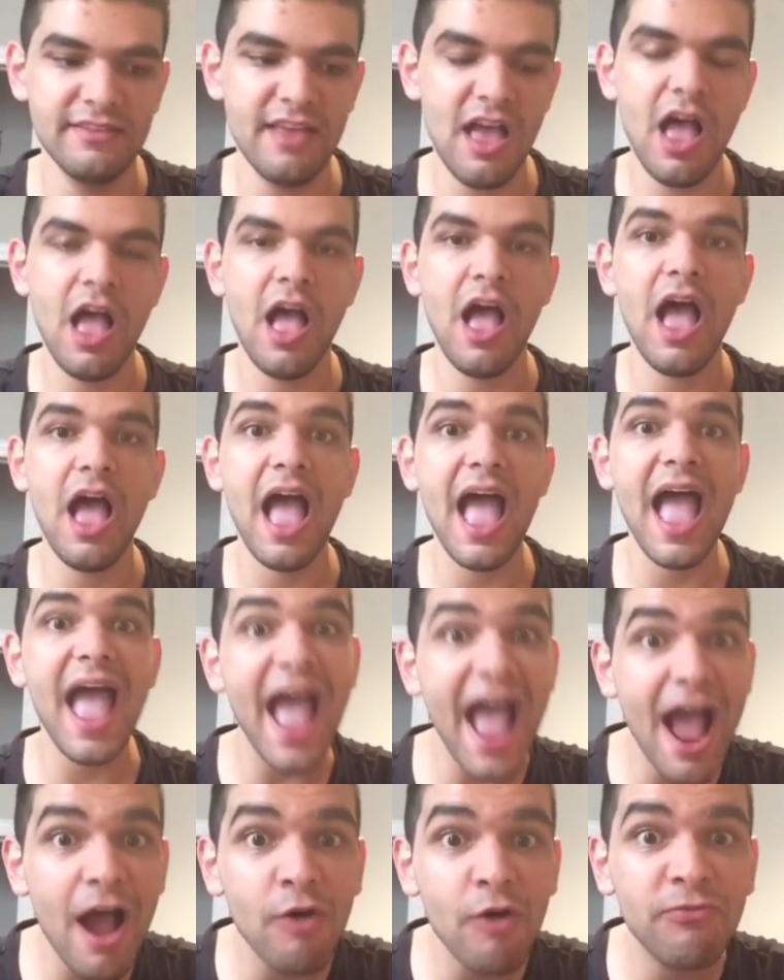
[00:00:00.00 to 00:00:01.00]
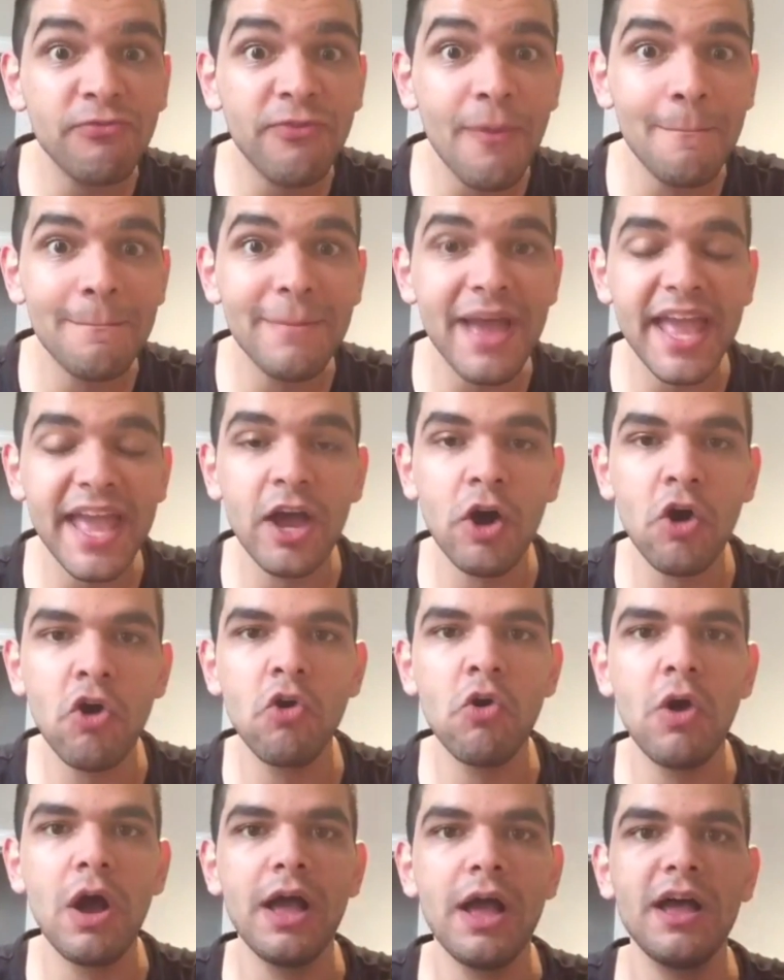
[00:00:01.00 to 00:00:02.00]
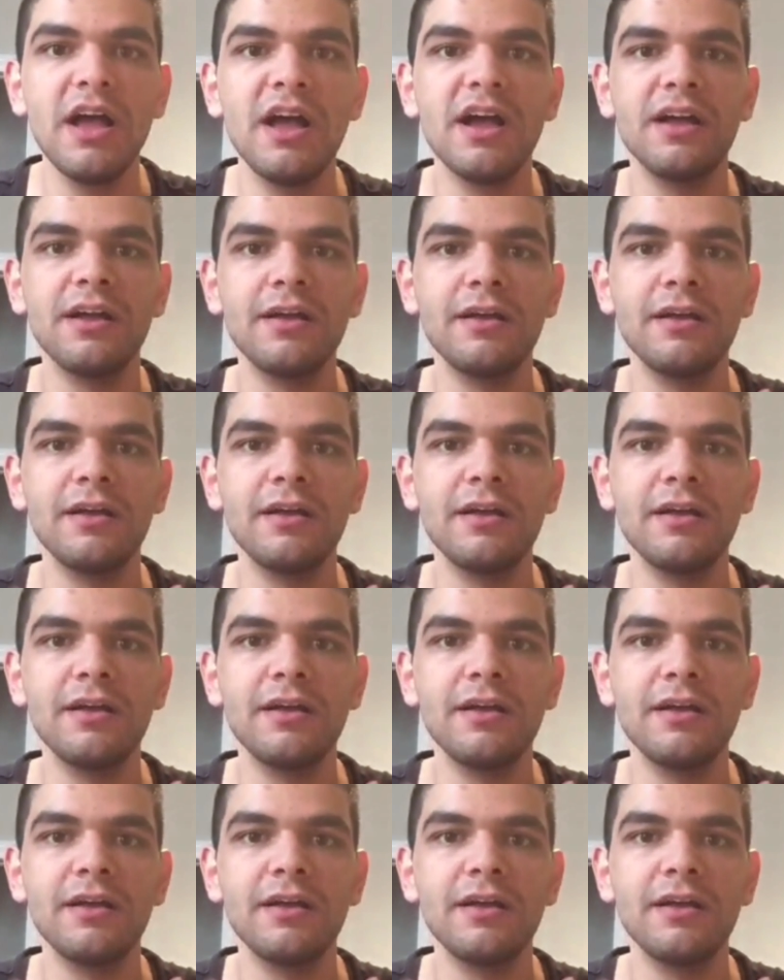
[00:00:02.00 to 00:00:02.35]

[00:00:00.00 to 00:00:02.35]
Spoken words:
the alpha male